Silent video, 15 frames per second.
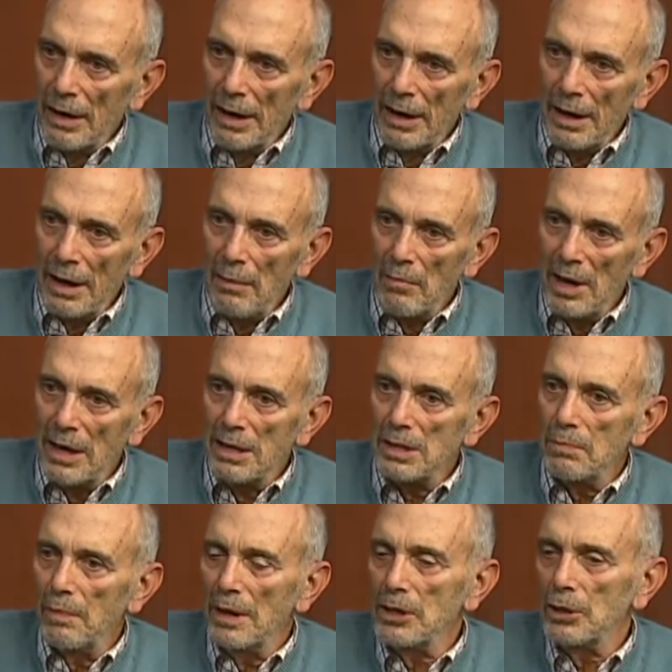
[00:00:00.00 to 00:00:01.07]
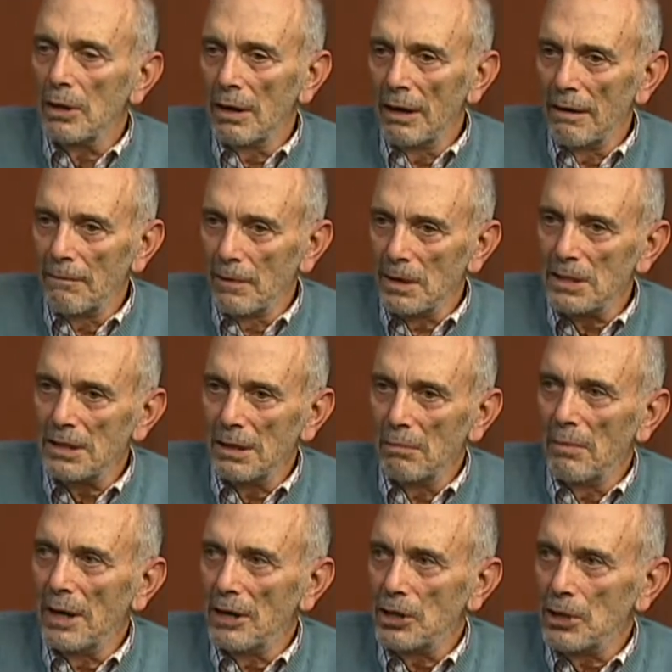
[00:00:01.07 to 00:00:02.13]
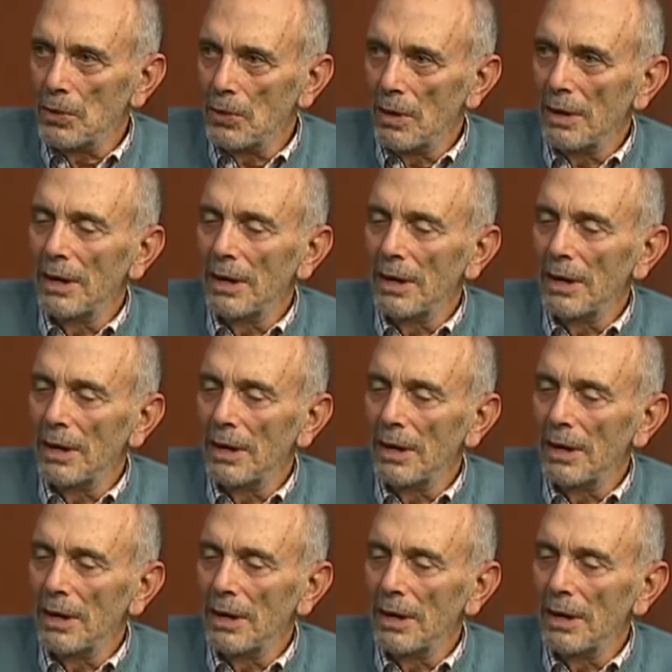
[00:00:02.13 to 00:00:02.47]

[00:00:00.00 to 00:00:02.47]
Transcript: and he made special efforts to make sure